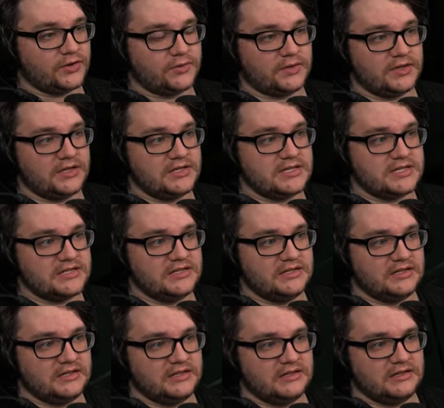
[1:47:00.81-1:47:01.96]
runs,
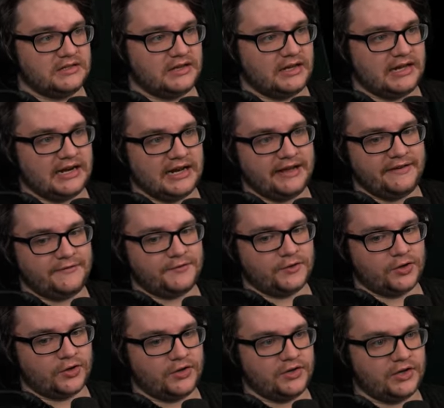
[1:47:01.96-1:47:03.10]
and I have
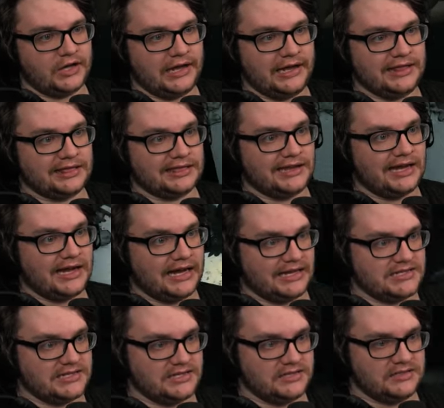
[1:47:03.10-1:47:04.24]
learned a
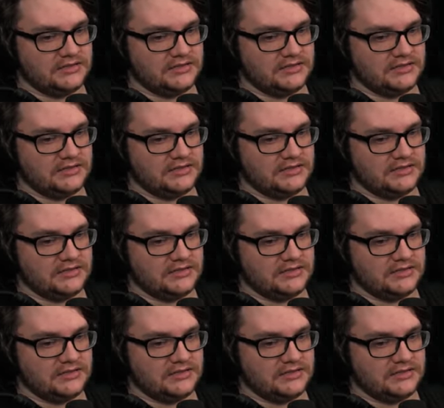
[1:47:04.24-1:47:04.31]
lot.